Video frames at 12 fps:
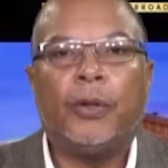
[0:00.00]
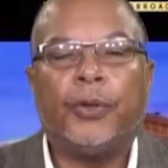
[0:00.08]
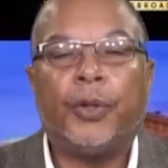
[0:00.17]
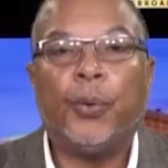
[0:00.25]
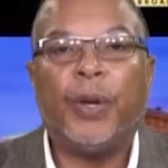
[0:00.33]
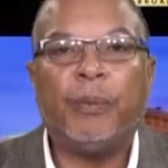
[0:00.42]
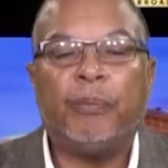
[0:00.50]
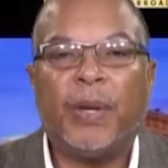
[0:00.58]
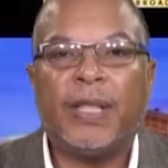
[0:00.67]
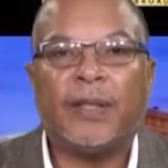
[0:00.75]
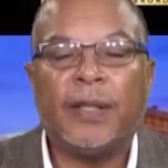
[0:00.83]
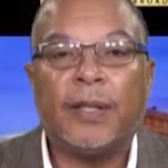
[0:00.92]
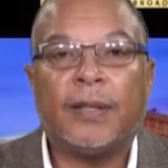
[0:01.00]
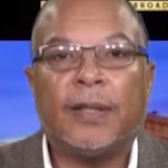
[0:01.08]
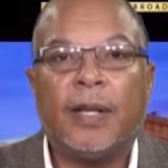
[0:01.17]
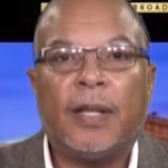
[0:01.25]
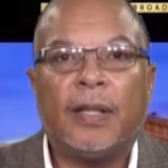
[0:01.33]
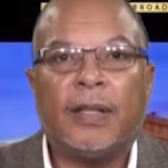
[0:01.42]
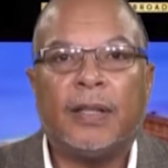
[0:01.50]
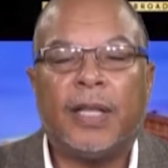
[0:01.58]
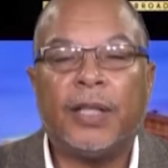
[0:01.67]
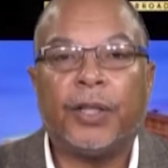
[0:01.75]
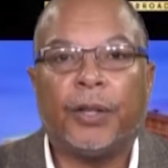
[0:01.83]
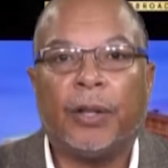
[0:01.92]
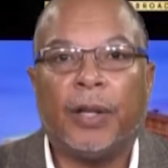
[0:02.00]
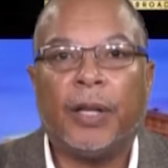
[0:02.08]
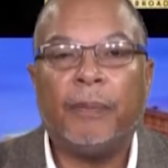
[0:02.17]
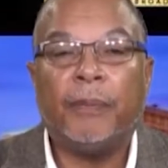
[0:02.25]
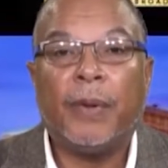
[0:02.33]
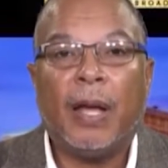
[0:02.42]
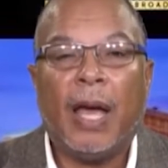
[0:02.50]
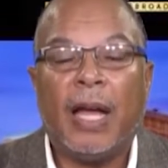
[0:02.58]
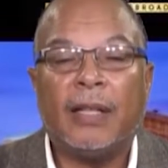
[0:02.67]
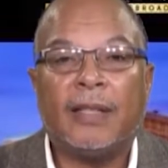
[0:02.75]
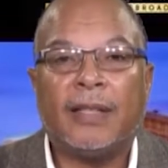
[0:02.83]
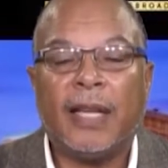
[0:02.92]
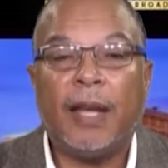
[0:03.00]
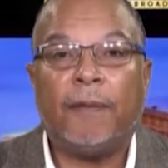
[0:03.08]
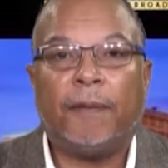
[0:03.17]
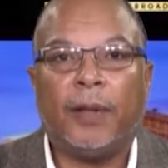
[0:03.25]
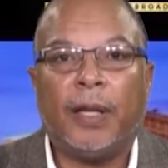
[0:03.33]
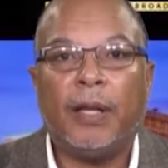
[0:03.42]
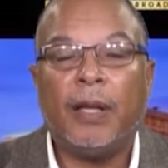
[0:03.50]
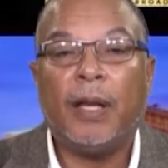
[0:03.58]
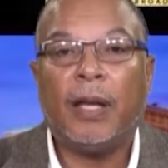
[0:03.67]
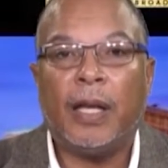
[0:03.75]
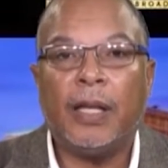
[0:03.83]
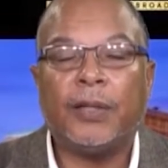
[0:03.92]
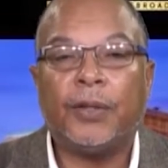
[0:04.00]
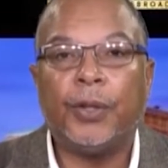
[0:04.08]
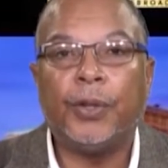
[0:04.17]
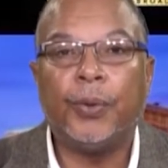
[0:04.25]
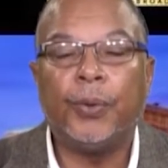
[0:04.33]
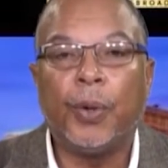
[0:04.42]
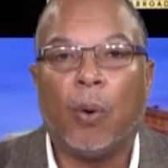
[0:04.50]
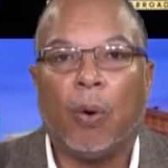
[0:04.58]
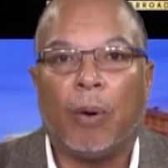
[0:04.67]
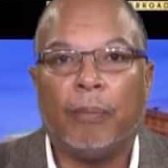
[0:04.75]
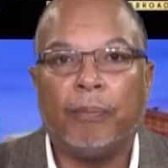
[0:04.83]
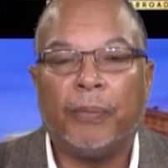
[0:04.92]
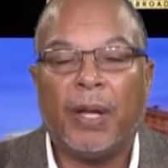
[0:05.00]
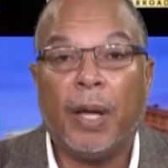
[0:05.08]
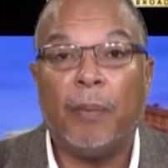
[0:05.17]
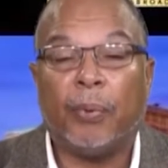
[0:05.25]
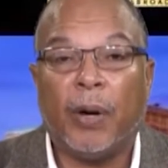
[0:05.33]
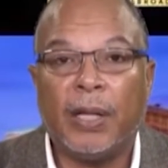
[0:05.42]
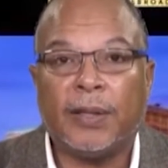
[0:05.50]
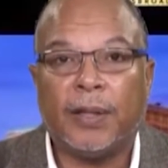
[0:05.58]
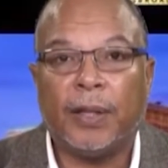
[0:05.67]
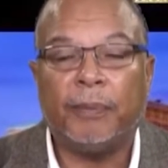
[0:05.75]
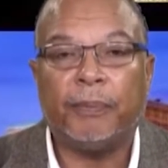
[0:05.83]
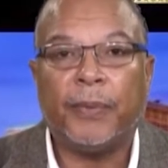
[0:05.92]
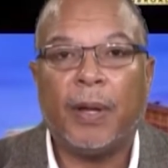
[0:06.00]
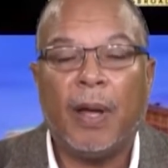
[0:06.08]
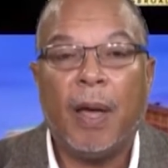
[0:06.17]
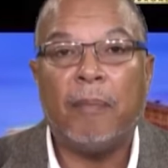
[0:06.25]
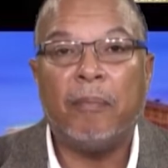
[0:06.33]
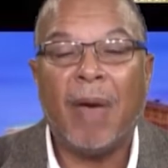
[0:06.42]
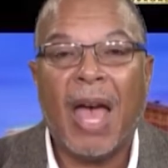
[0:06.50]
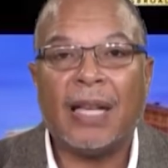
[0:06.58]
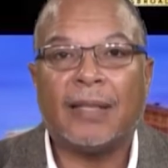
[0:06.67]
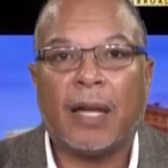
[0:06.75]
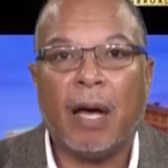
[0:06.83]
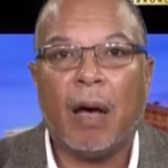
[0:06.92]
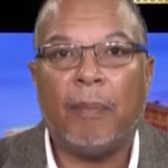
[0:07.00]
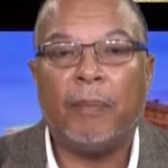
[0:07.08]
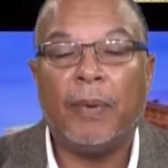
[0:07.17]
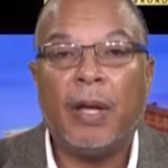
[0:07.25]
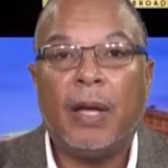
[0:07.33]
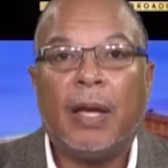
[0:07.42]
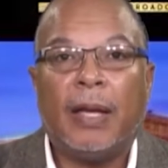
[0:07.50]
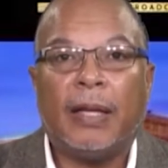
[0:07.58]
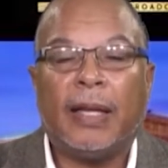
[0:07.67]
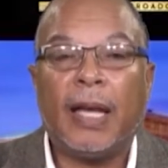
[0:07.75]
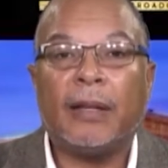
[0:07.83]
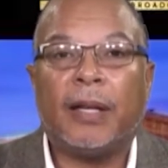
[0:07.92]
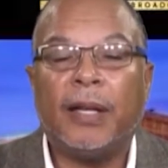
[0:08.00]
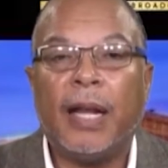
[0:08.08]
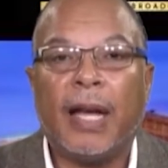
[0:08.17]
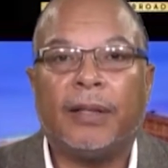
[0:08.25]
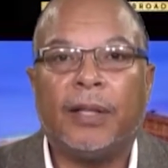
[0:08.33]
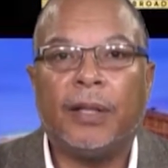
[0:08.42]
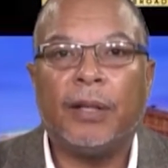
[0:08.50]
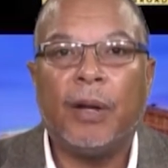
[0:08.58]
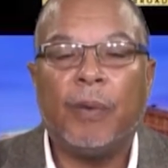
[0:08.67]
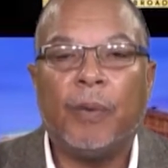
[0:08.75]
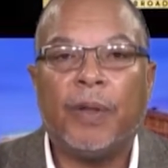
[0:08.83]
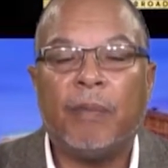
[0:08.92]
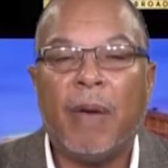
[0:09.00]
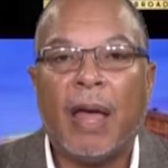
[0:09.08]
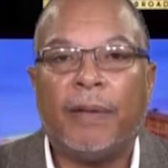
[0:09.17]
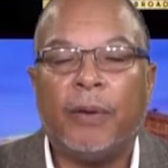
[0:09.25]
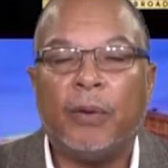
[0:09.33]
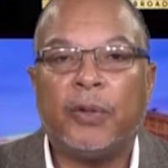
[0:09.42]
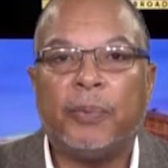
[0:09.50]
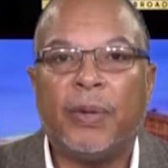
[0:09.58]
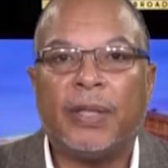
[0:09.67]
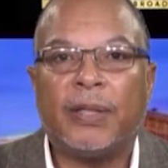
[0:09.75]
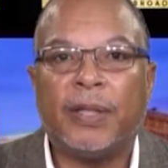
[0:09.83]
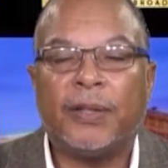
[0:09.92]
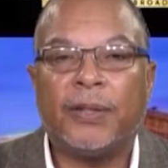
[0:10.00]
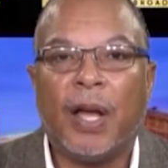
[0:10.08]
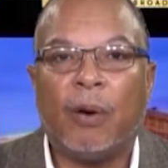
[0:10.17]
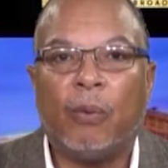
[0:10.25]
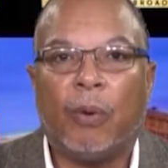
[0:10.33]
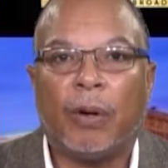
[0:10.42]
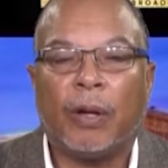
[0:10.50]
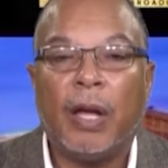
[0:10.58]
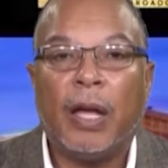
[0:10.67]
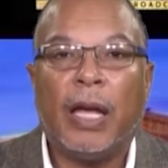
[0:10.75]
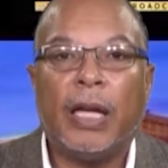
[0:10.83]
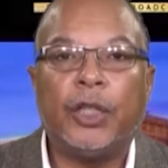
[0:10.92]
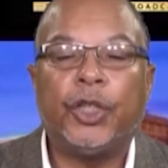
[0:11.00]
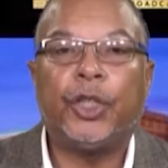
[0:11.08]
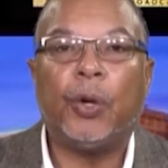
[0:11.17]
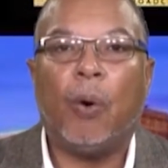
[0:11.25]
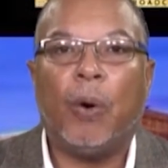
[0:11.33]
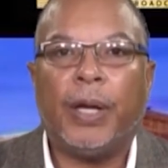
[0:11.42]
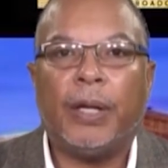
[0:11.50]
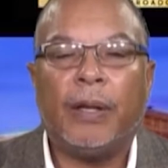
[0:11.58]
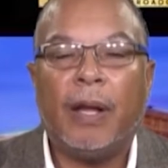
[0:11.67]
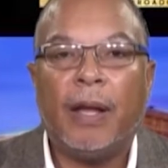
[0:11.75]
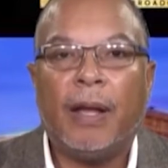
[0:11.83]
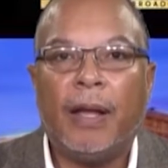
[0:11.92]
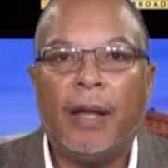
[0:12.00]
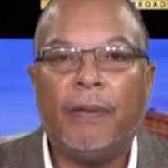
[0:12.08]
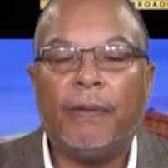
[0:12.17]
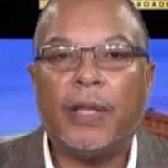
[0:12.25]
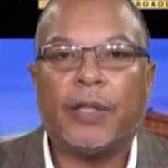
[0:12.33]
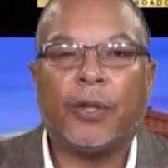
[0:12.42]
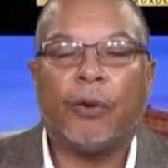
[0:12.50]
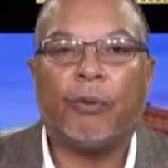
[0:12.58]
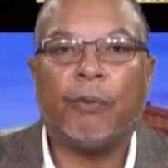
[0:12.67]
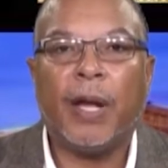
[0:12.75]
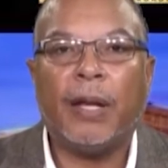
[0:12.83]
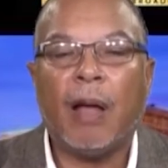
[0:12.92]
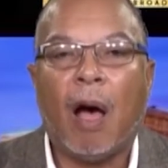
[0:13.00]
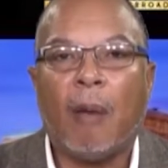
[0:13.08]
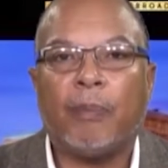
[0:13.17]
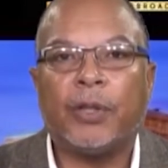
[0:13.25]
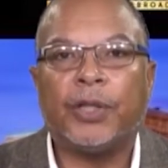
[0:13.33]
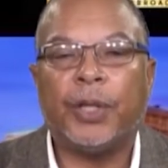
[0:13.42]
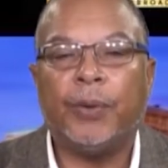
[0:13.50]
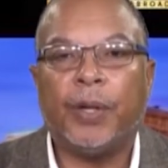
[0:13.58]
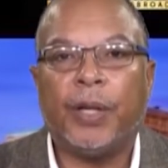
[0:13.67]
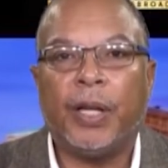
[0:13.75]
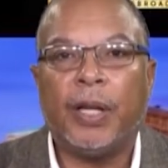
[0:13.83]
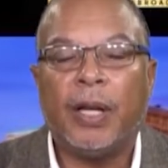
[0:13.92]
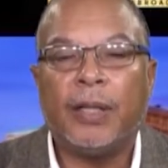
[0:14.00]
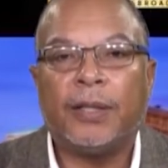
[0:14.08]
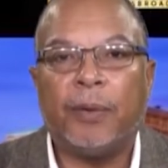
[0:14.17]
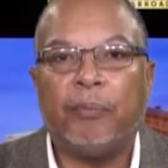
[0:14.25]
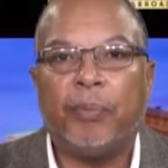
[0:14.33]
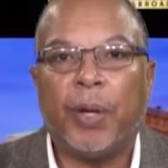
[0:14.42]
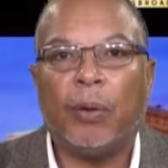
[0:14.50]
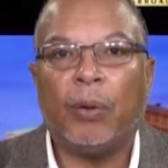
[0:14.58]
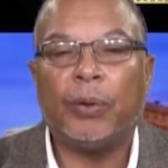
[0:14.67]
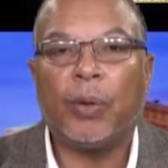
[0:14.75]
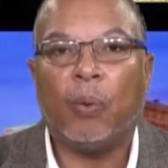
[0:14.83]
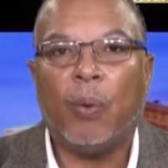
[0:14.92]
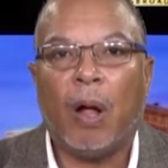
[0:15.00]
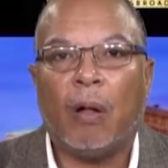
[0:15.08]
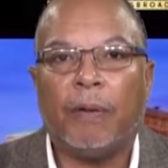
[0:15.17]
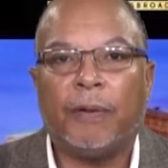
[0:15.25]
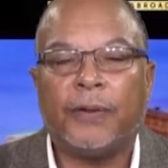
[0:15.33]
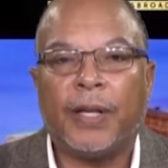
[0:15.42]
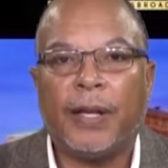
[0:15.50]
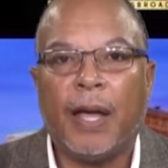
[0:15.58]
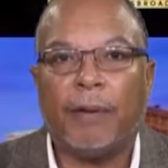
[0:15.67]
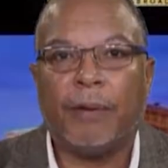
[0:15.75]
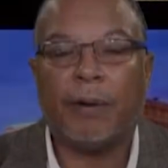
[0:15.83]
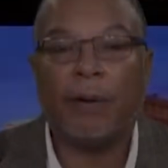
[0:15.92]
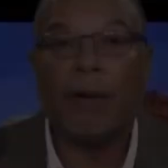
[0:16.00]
Doing business digitally and safely is the new norm. Embrace it. Mask up. Get connected with Matthews Business Network and join in this great opportunity to build wealth together.